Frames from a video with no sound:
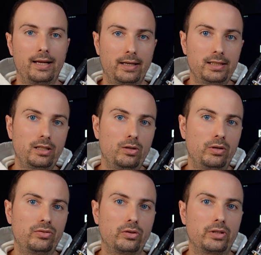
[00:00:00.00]
I liked,
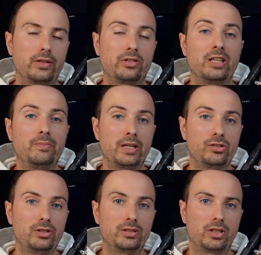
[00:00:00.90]
however, that they
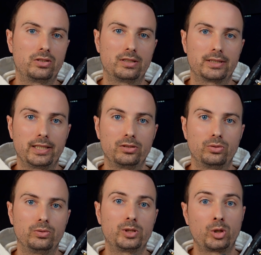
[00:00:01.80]
mentioned that design
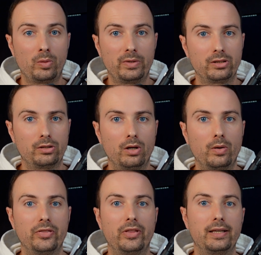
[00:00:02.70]
tools come and go
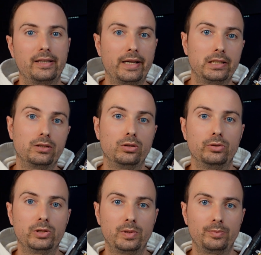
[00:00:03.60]
and they gain and
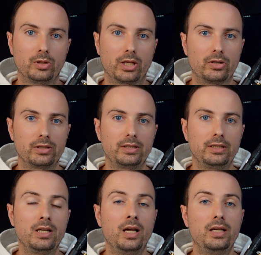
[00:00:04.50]
lose
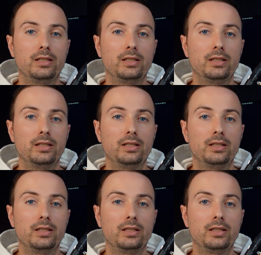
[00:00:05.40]
popularity,